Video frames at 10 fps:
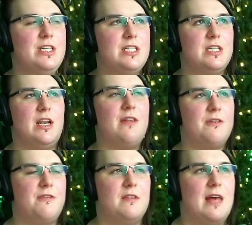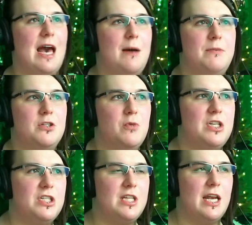this is another thing that happens,
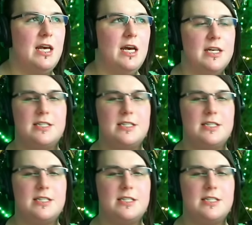which is that